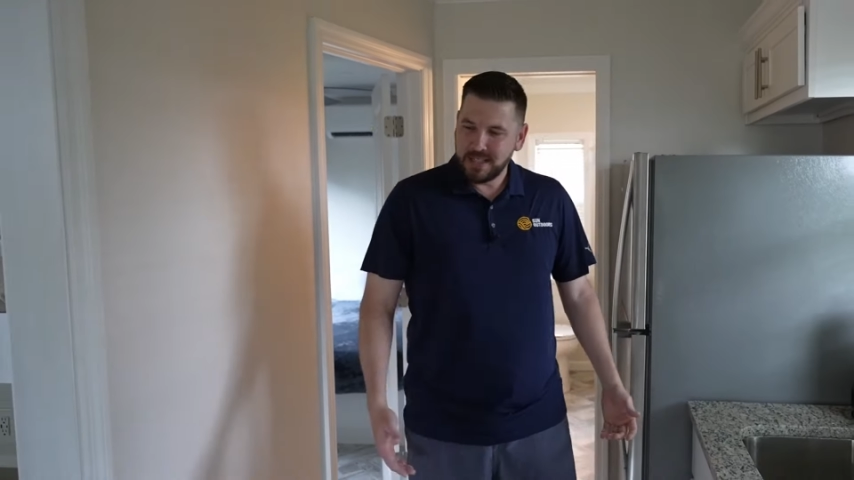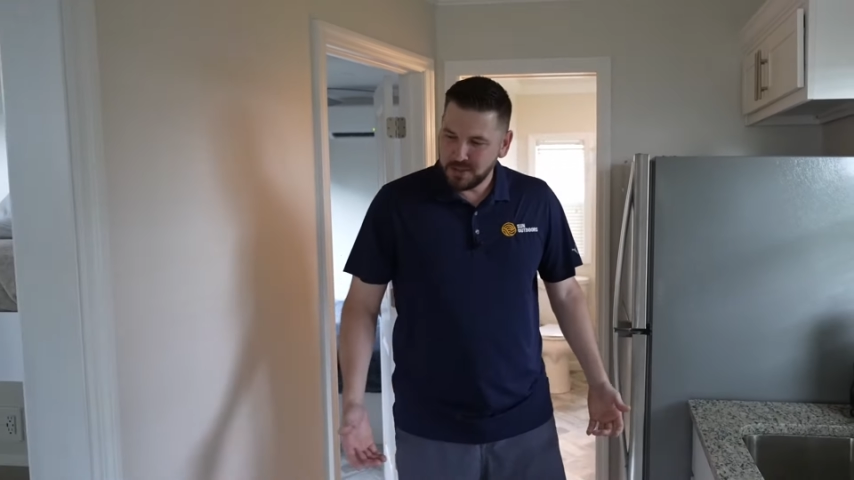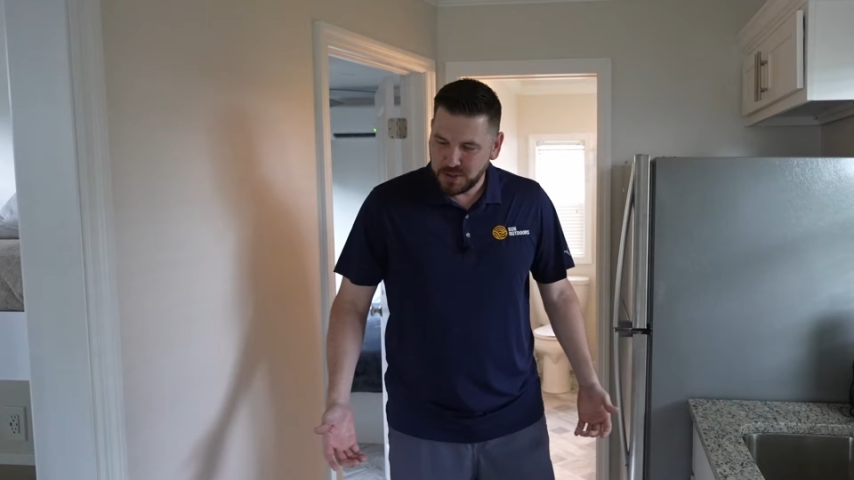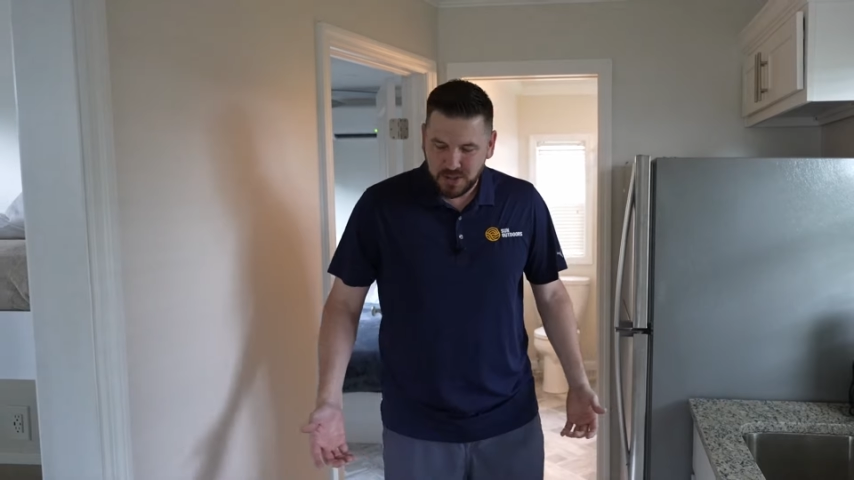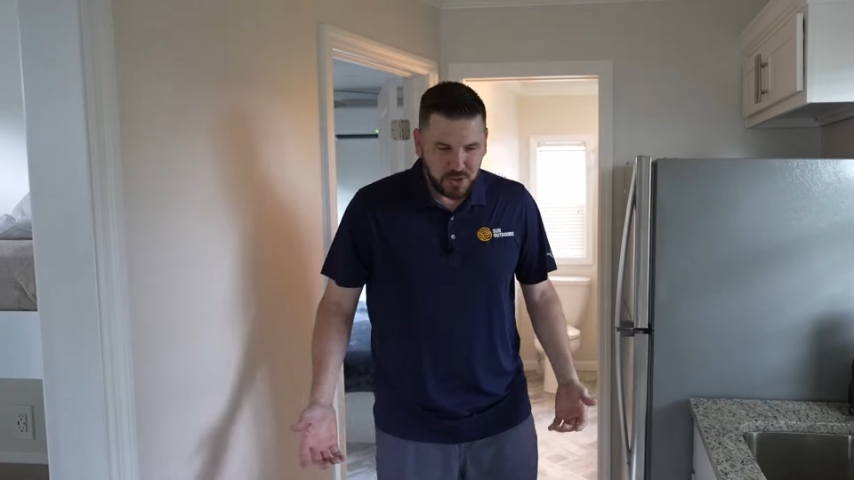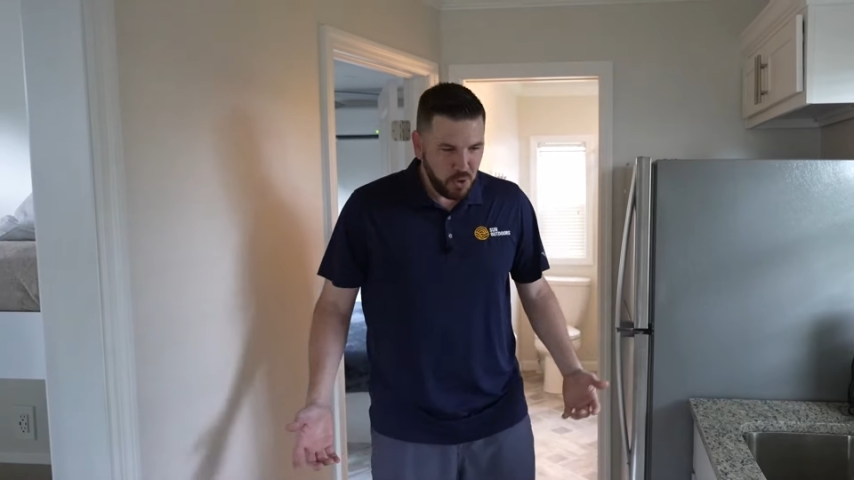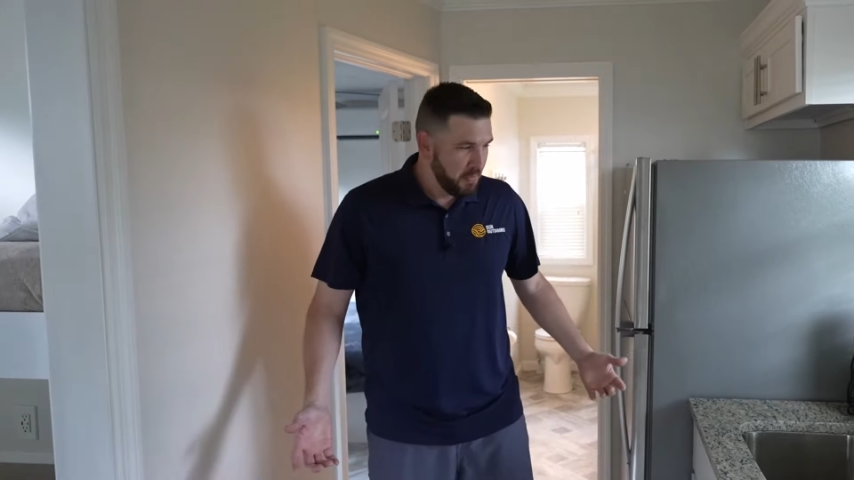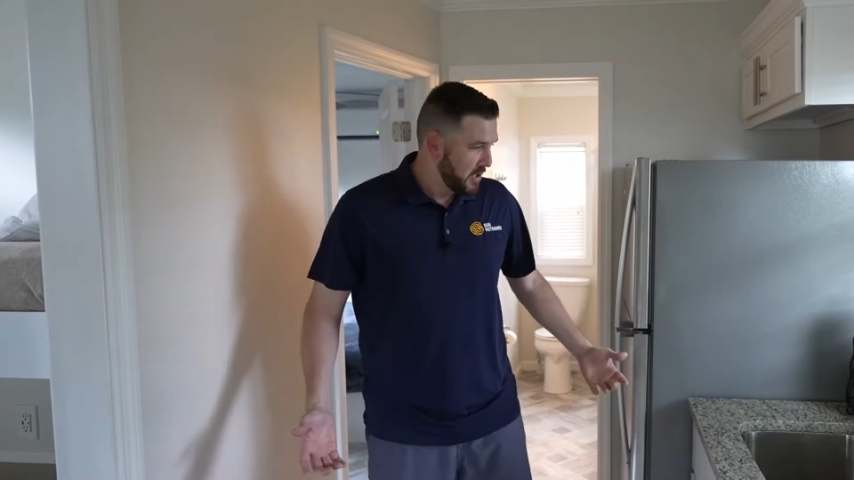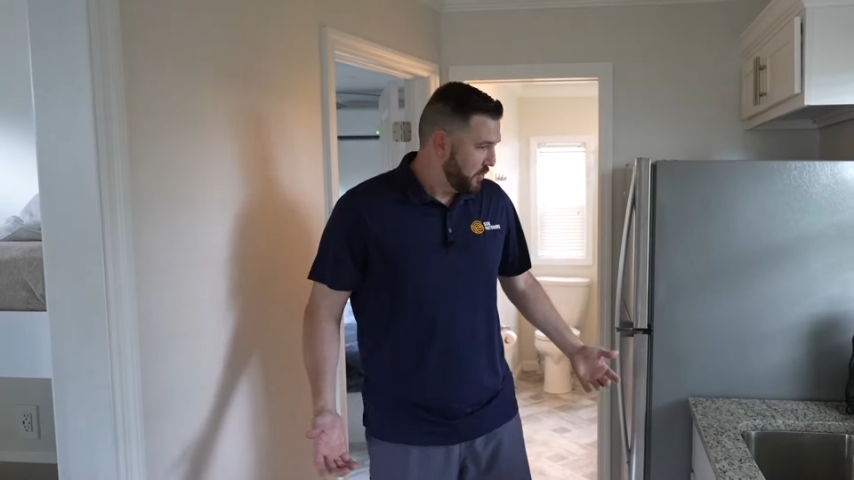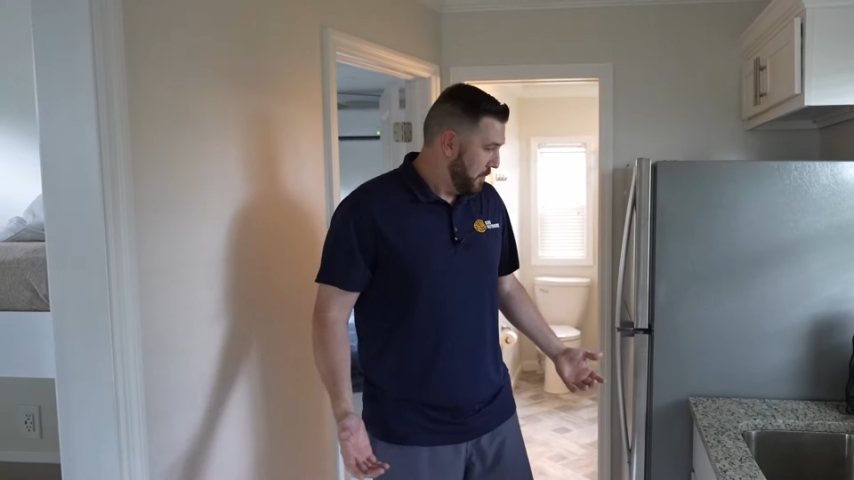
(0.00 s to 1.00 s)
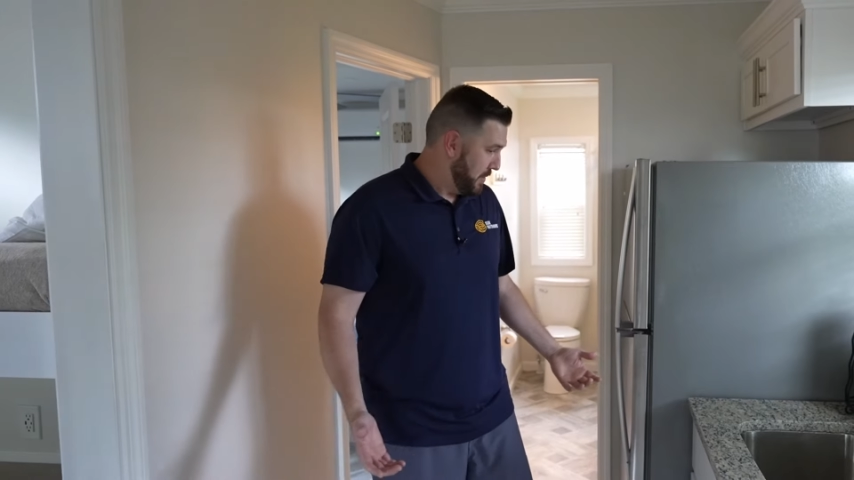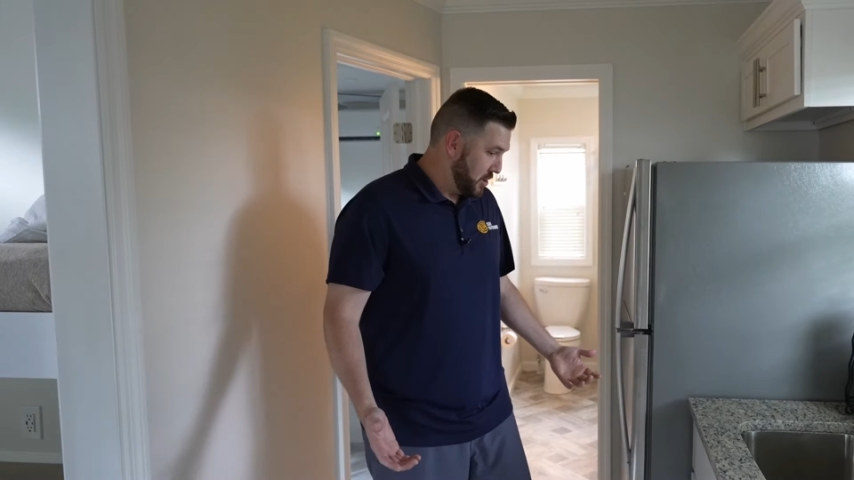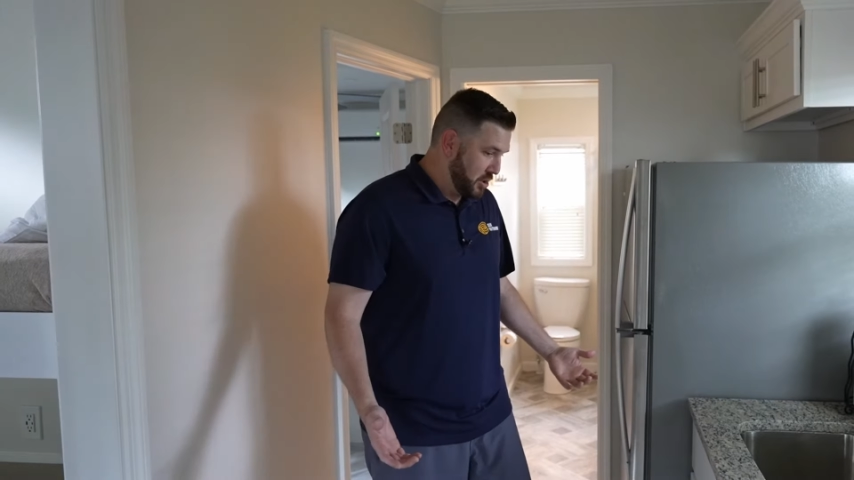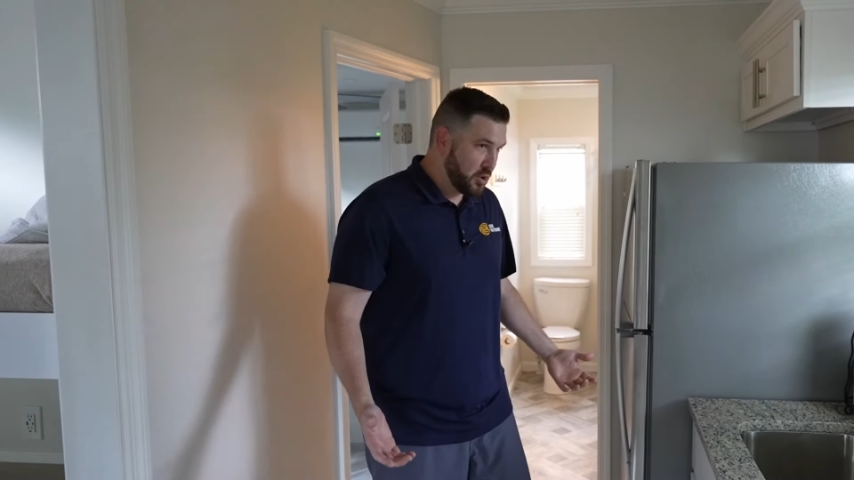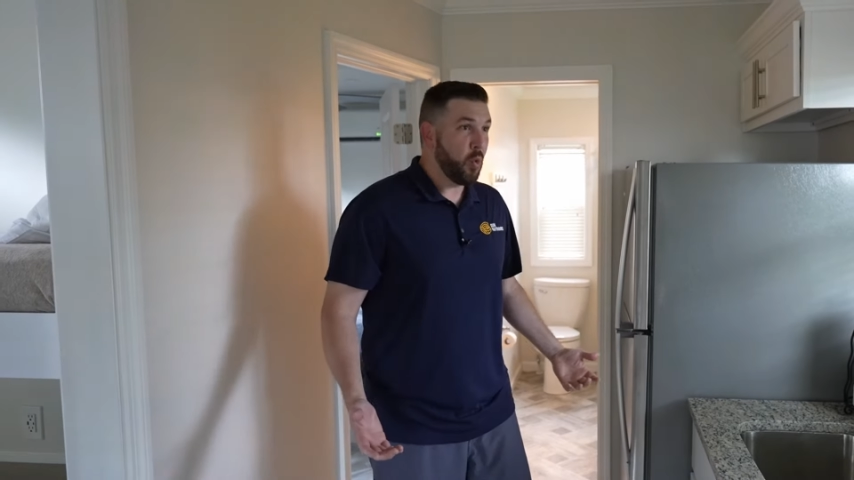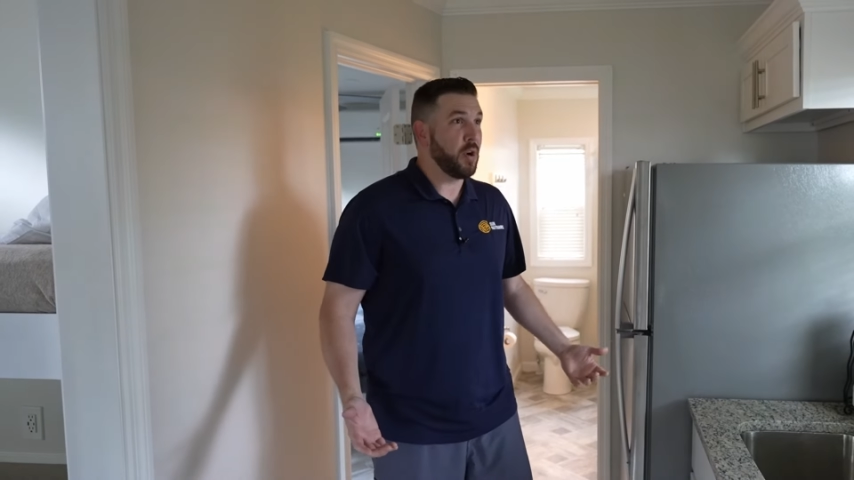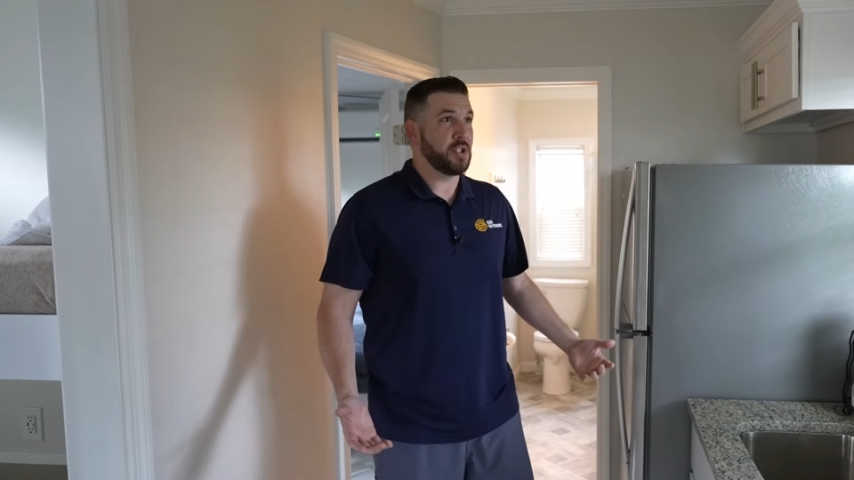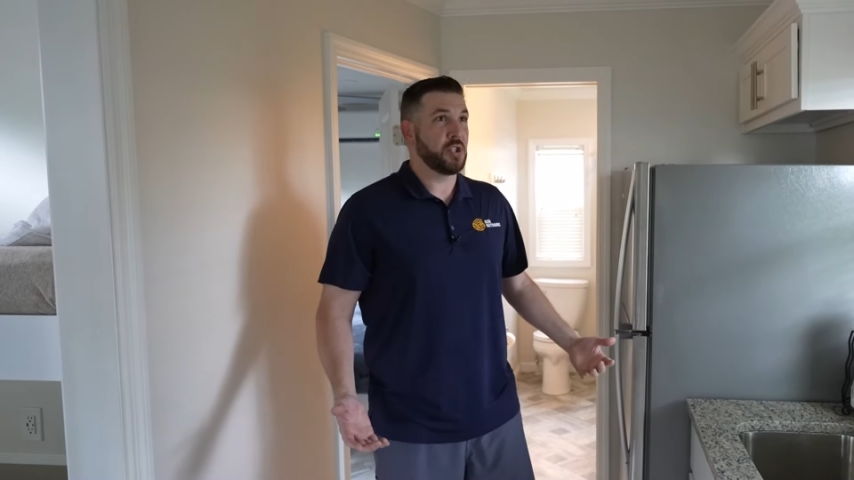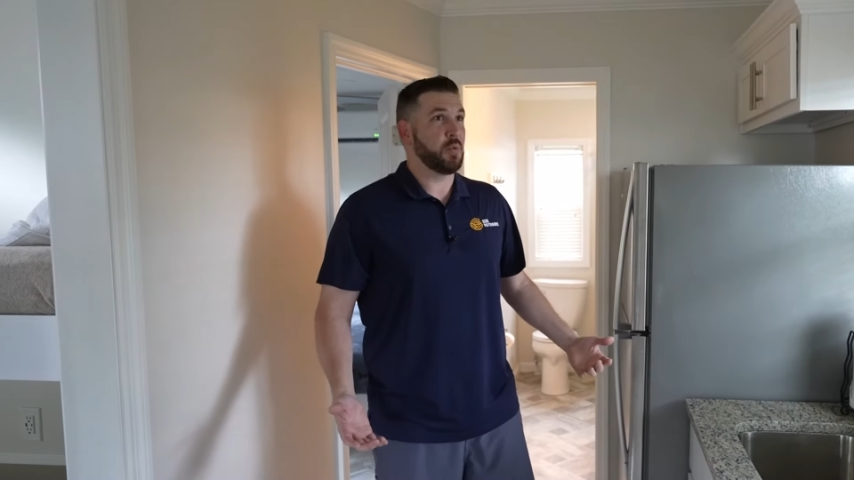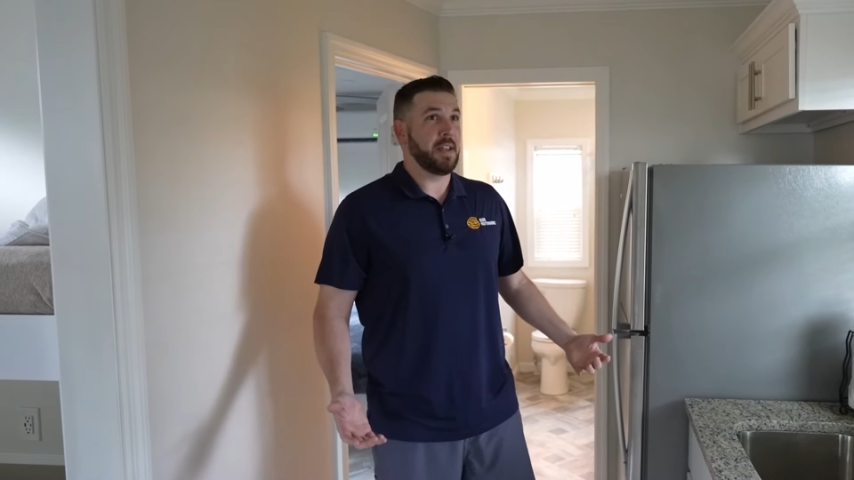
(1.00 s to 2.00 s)
there's so much flipping storage
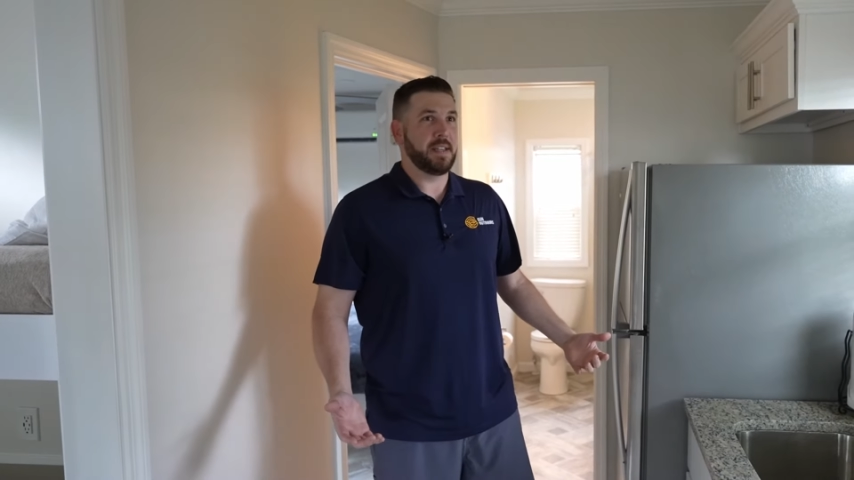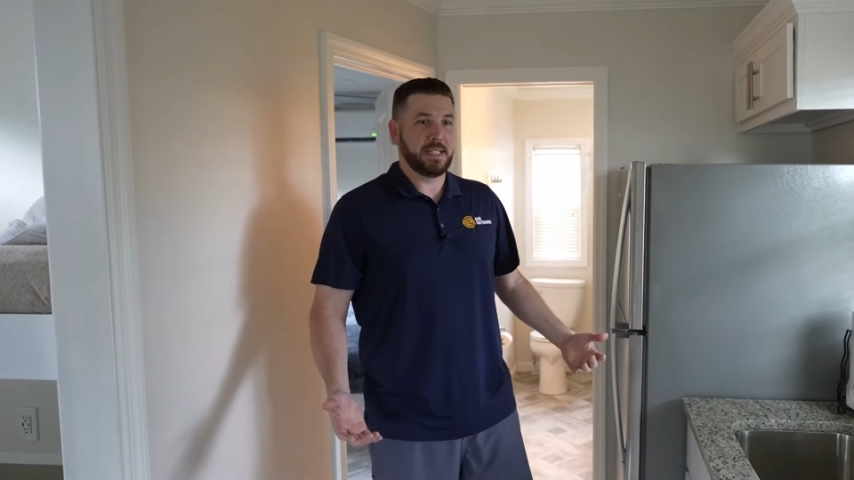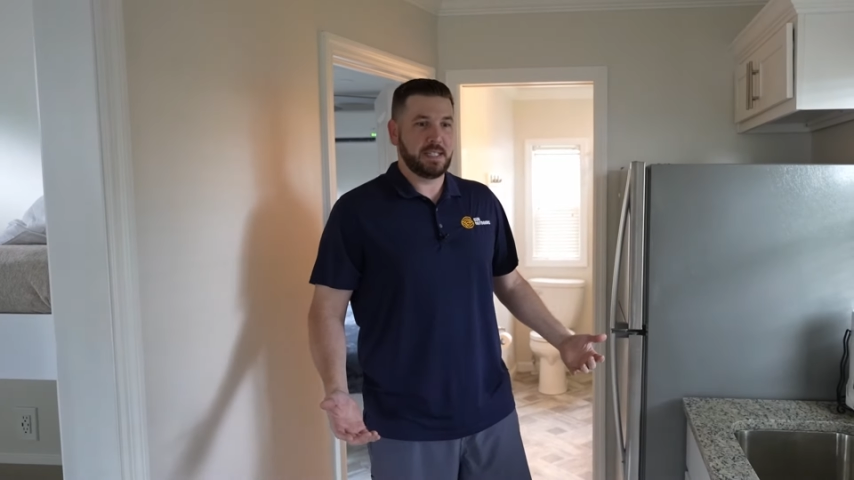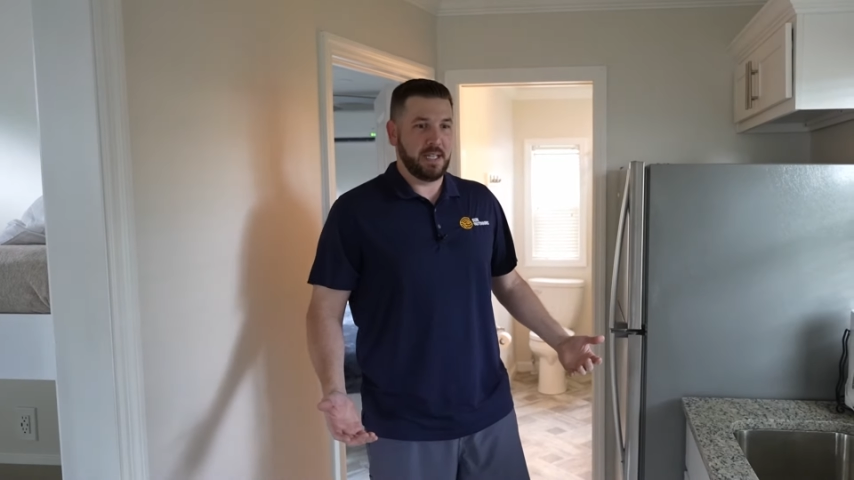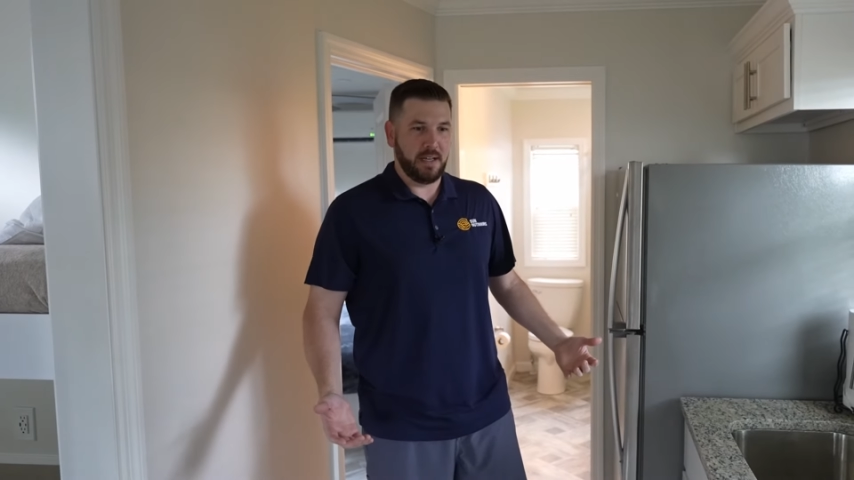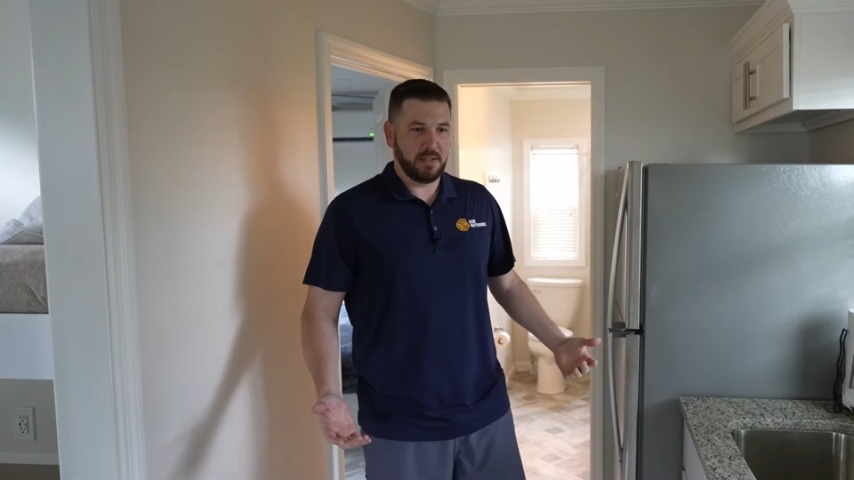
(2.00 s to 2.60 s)
throughout this thing.